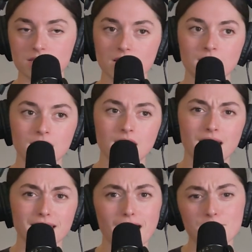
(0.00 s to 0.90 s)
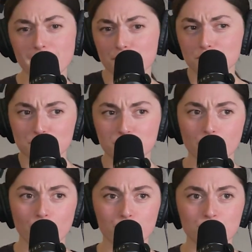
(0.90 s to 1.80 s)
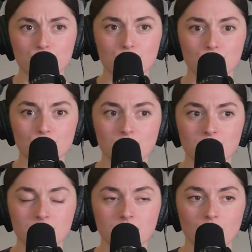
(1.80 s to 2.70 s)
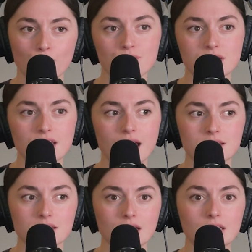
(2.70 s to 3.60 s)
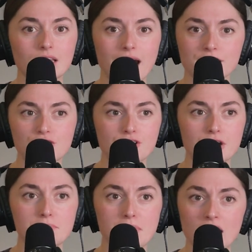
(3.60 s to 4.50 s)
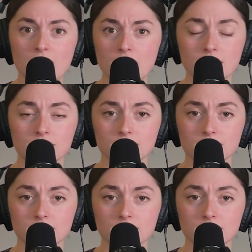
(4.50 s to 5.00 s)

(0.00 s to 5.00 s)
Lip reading: And yeah, I mean, I was supposed to go to OTS like last year in May.